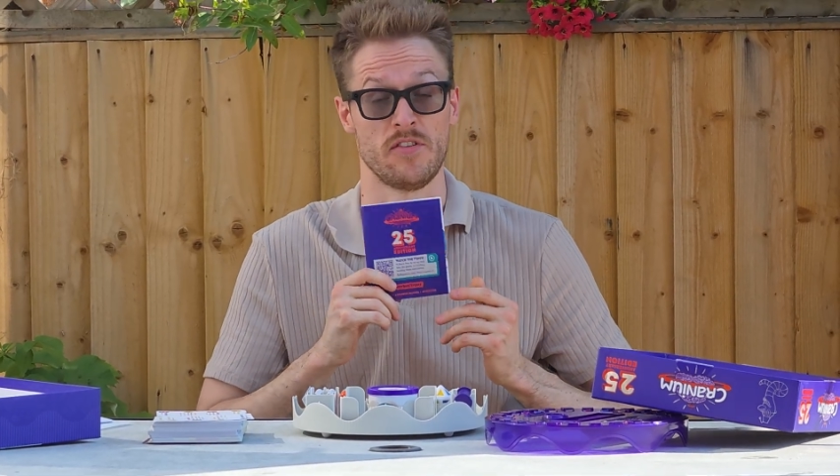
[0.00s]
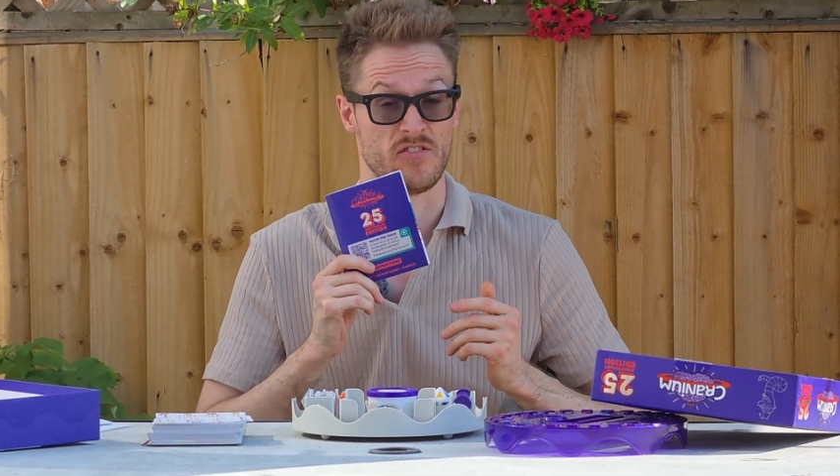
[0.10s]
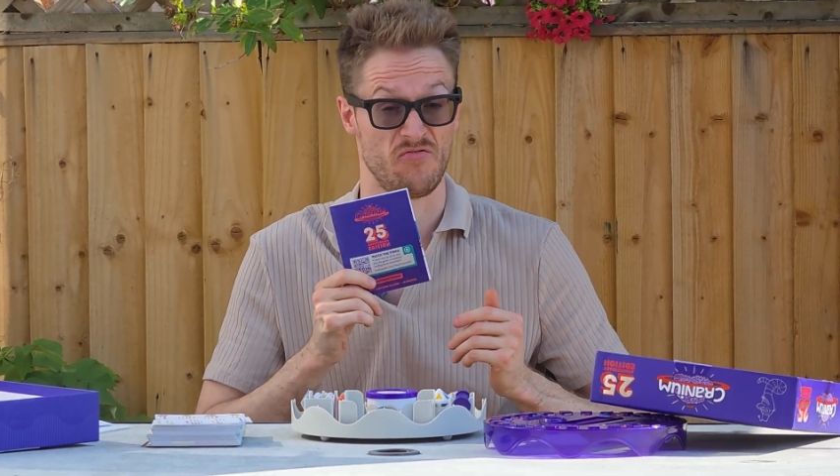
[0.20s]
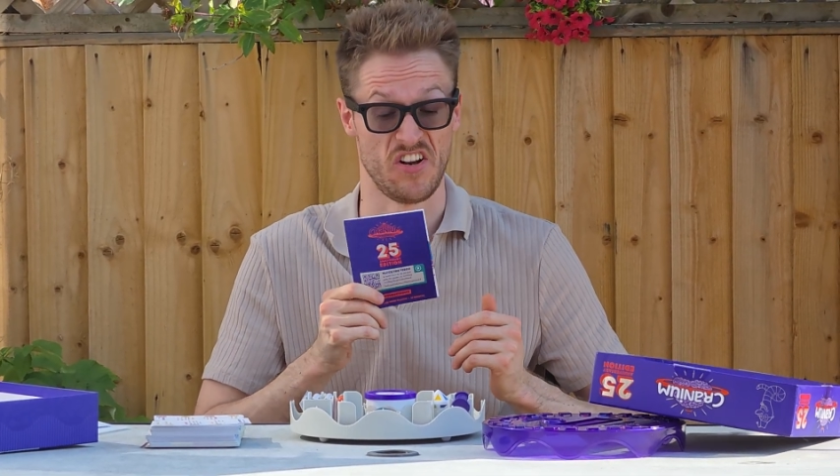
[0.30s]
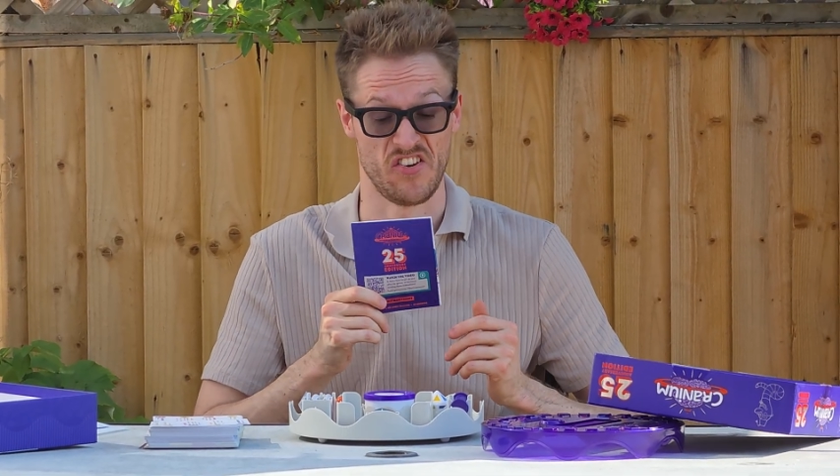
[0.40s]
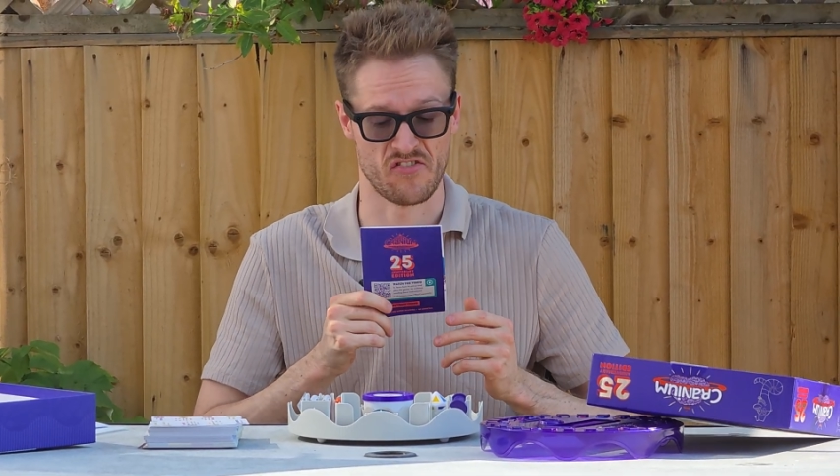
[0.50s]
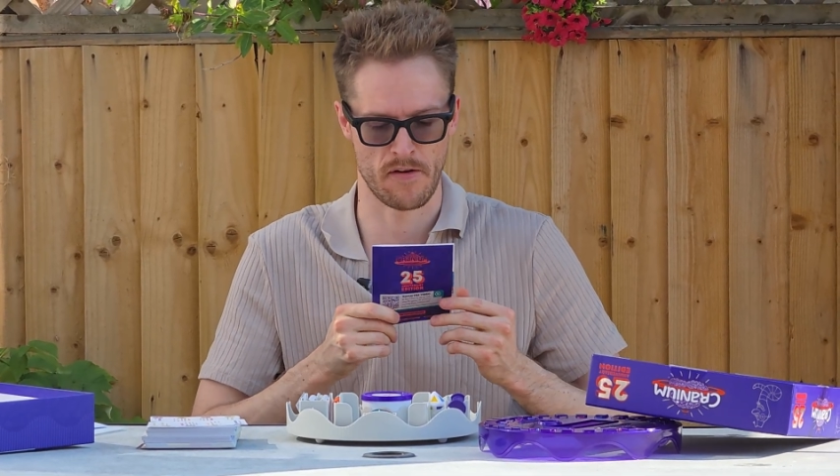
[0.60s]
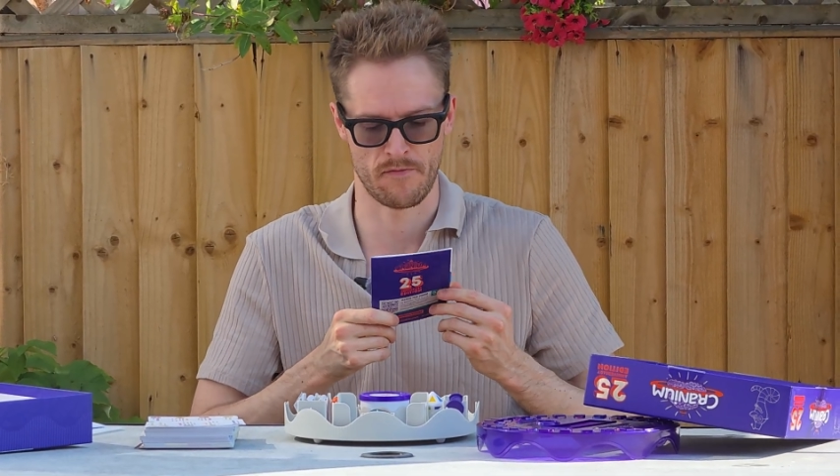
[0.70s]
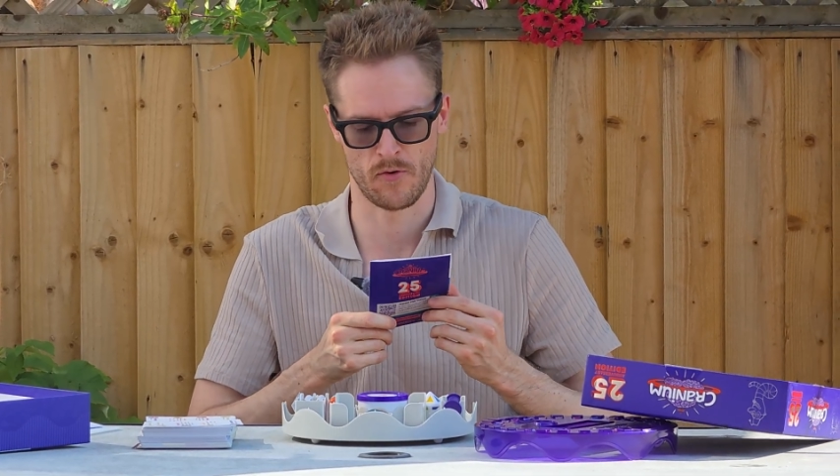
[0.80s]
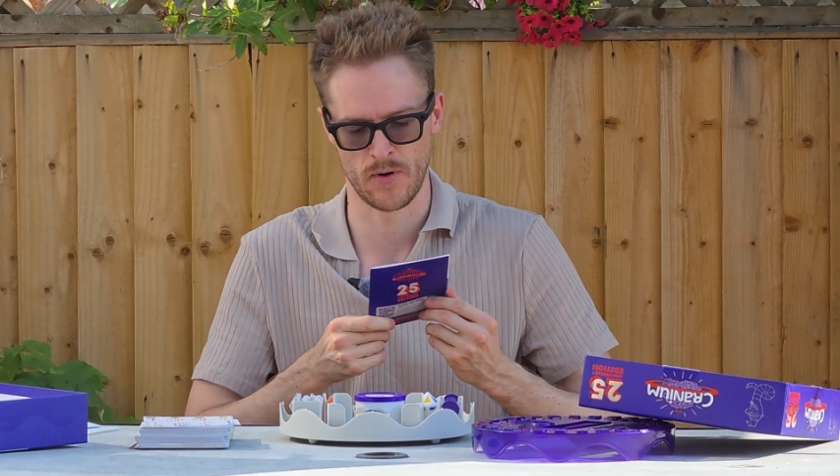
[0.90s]
which is really
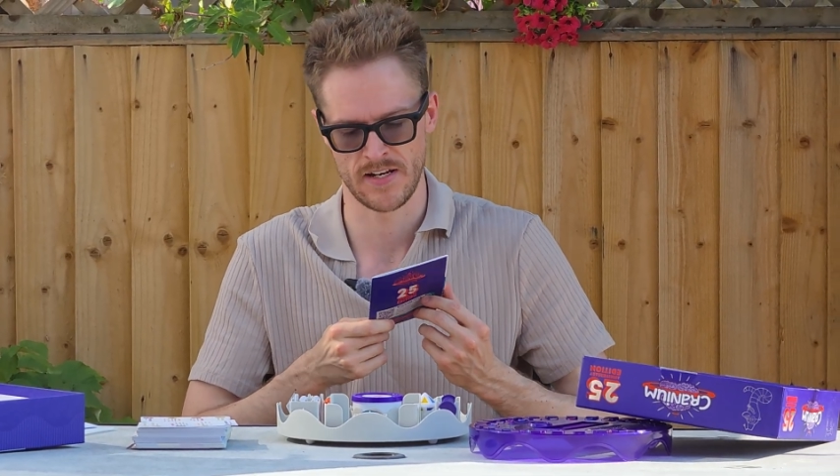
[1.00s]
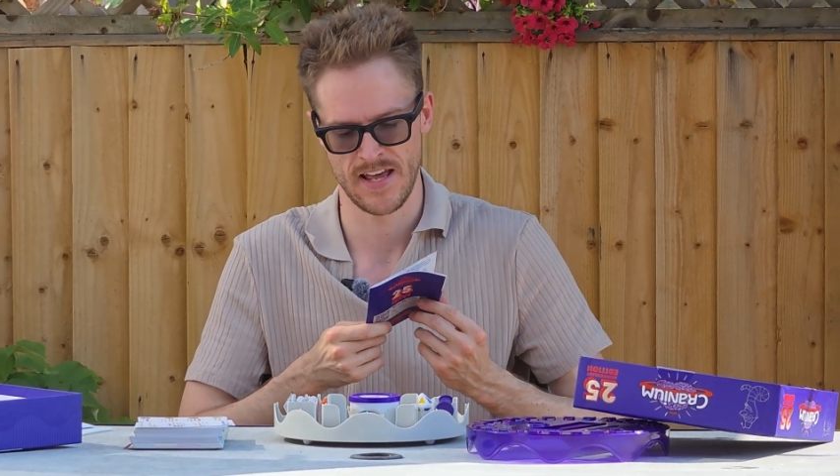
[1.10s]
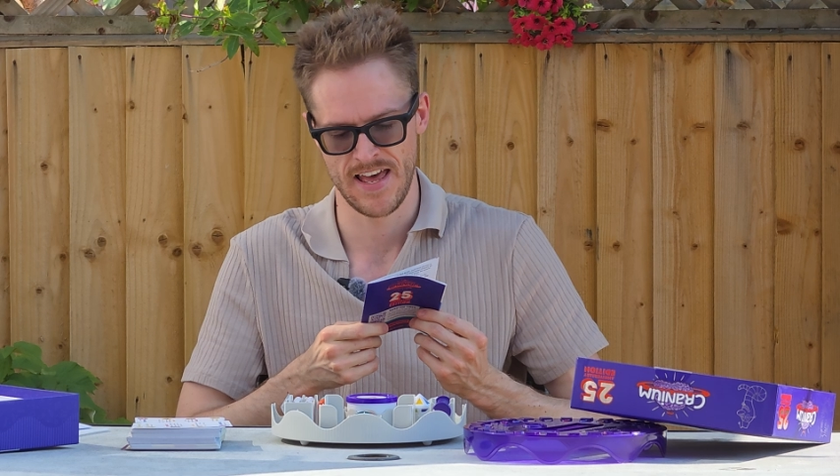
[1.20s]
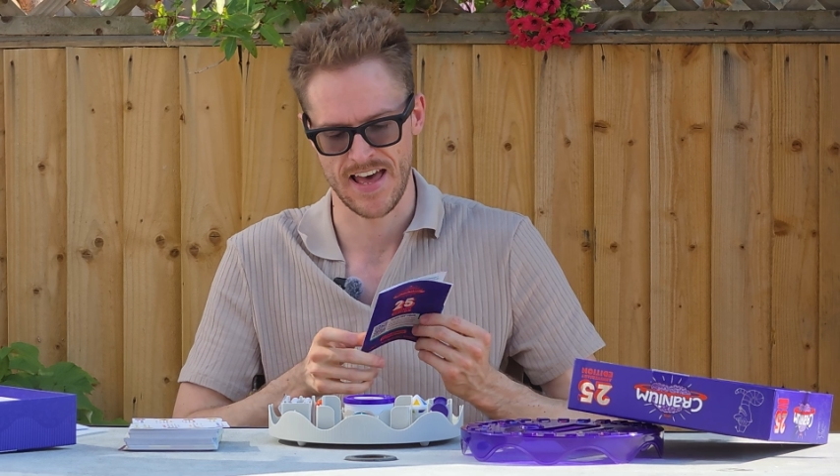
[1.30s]
straightforward.